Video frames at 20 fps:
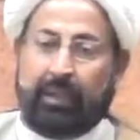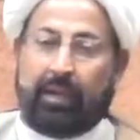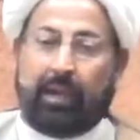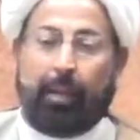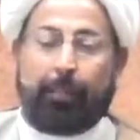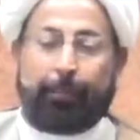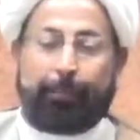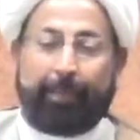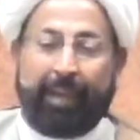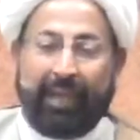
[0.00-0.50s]

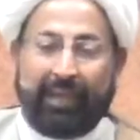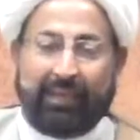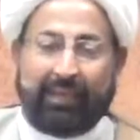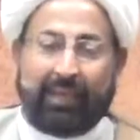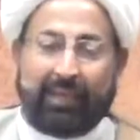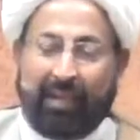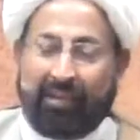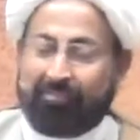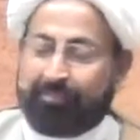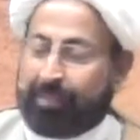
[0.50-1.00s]

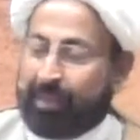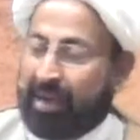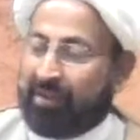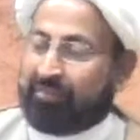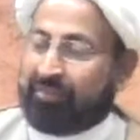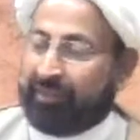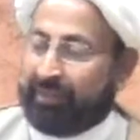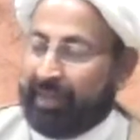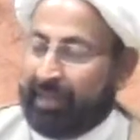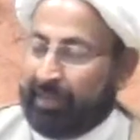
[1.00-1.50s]
companion of
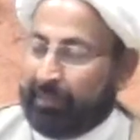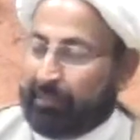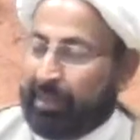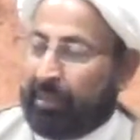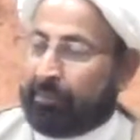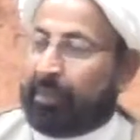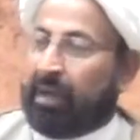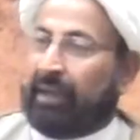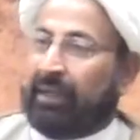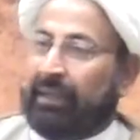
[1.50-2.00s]
Prophet and
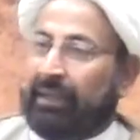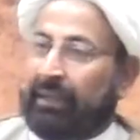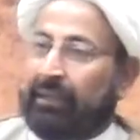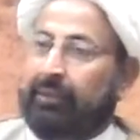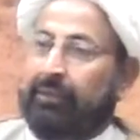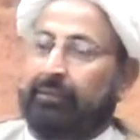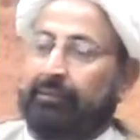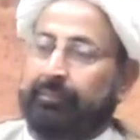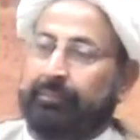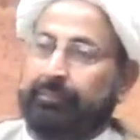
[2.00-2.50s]
Imam
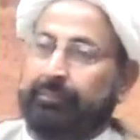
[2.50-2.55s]
Ali